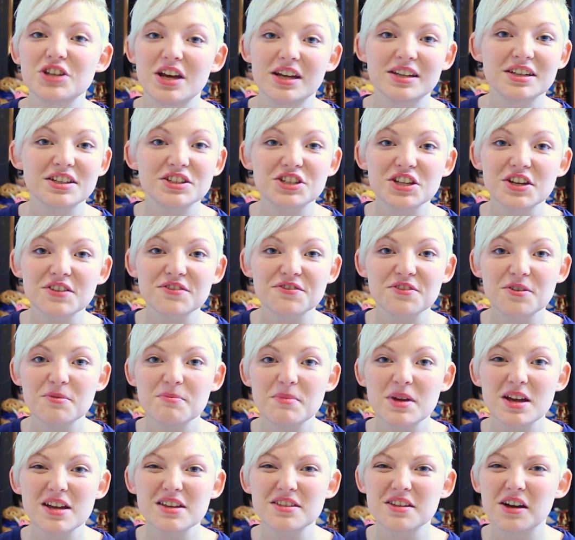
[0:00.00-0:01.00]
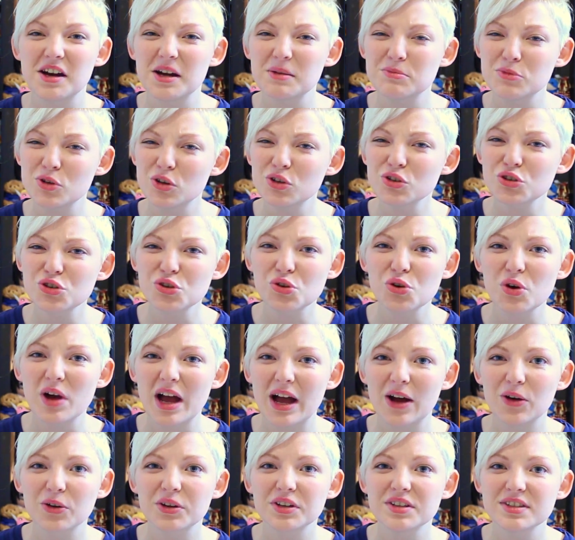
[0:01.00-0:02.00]
energy from me that I'm not sure
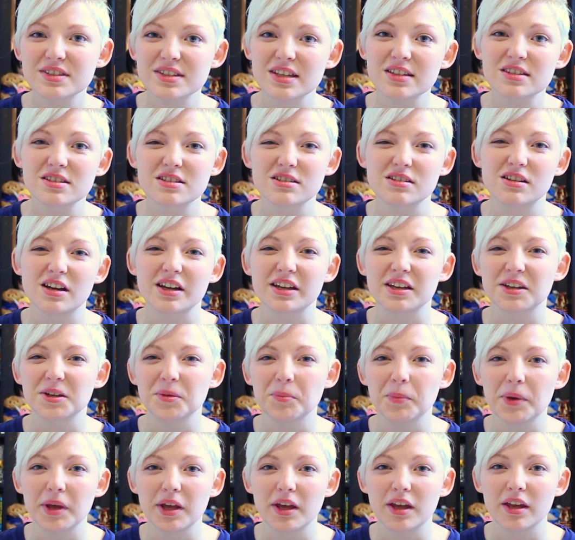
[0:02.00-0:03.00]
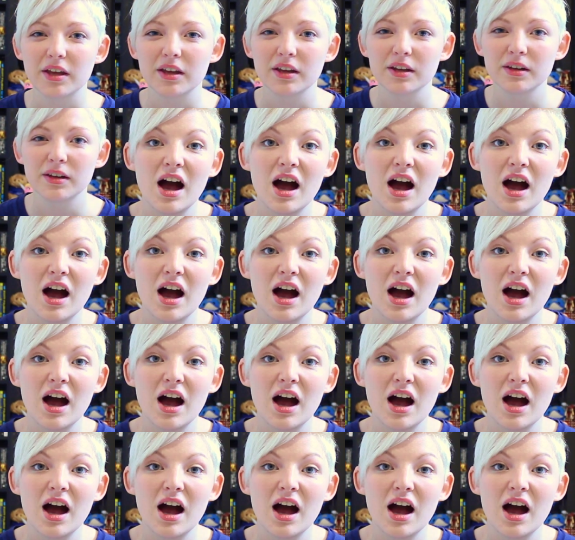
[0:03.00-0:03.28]
how consistent I can be.